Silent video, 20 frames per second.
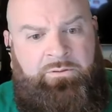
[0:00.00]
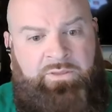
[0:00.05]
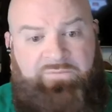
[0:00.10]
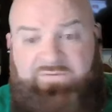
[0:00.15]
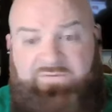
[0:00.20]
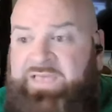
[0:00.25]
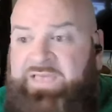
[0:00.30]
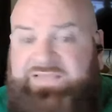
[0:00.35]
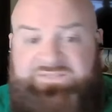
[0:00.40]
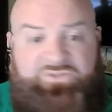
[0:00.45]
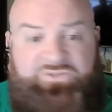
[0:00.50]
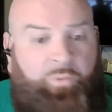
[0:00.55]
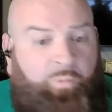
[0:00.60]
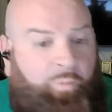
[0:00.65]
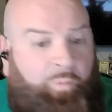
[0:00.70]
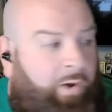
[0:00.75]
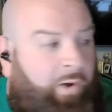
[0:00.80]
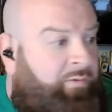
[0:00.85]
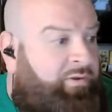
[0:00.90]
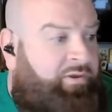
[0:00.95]
If he has to
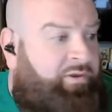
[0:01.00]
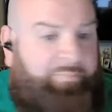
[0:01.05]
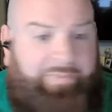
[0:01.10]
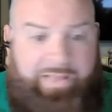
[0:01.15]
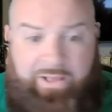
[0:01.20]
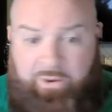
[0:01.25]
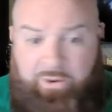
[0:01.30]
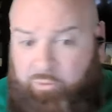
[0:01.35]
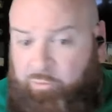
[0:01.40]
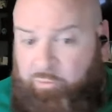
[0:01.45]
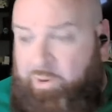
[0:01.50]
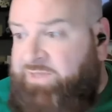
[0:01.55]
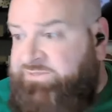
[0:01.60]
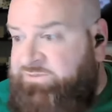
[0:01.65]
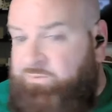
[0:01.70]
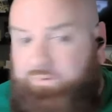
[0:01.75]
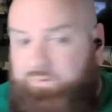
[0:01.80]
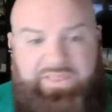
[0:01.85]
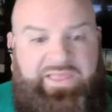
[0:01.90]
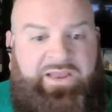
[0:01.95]
worry about
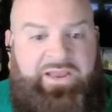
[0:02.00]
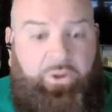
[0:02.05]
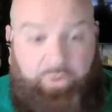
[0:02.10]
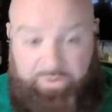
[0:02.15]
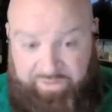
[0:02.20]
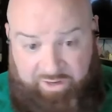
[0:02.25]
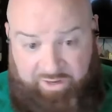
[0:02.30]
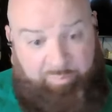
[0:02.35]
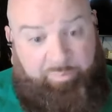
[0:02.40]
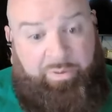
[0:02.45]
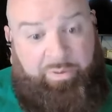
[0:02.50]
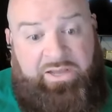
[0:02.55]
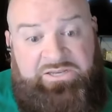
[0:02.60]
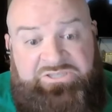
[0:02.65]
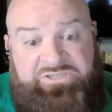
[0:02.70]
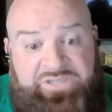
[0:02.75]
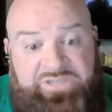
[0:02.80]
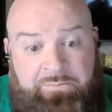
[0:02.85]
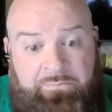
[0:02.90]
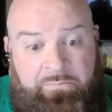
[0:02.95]
crossing, what are they going to do? Are they going to
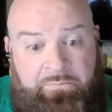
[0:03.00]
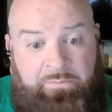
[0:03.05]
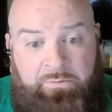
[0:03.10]
punch him?